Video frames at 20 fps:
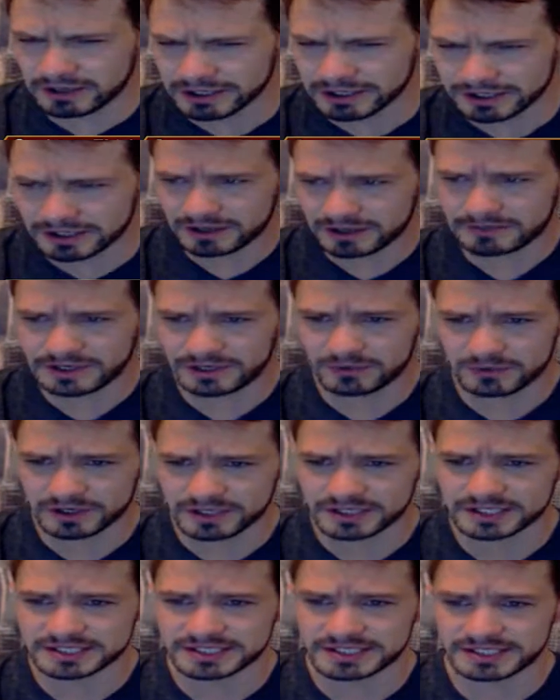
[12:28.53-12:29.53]
I mean, we're
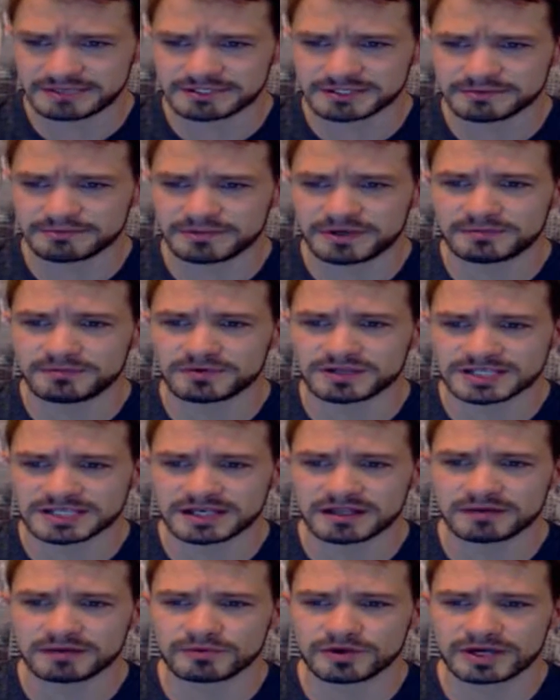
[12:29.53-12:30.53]
going to see some people
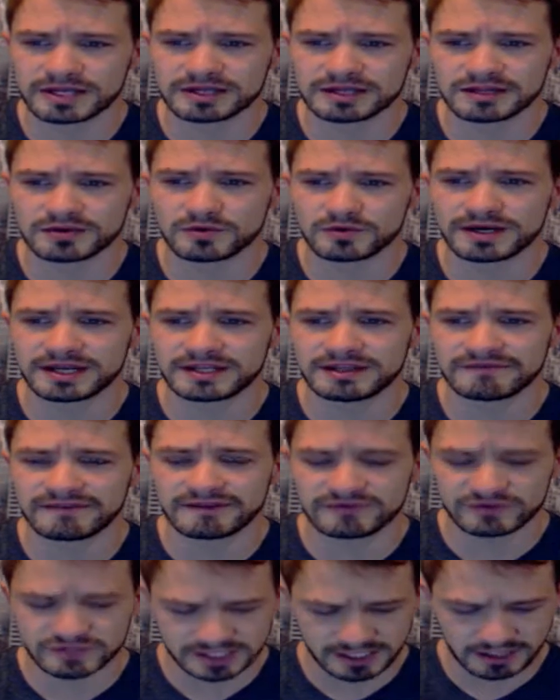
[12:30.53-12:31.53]
celebrating in a way they've
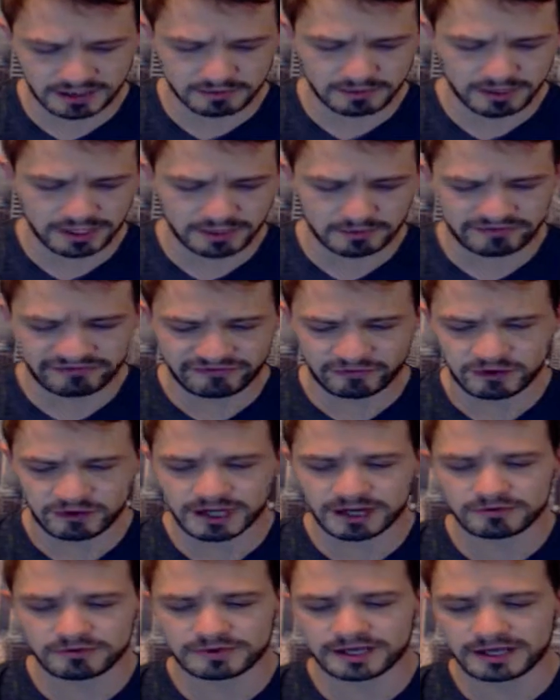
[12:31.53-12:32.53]
never celebrated before
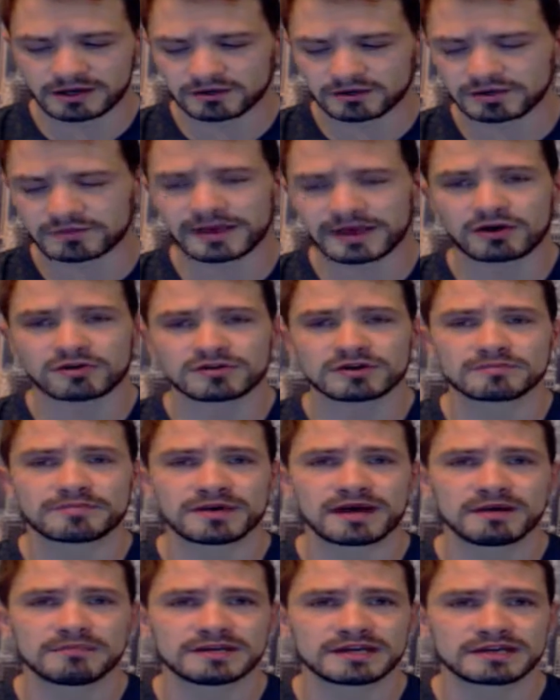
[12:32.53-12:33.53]
out and about in the
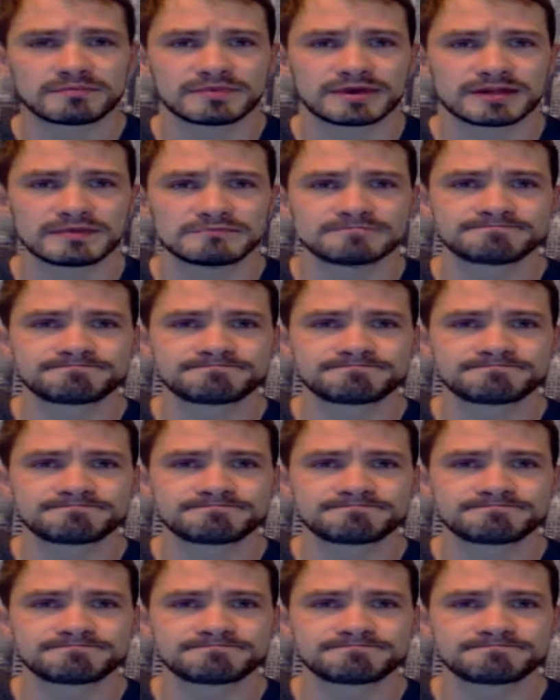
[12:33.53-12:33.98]
public, but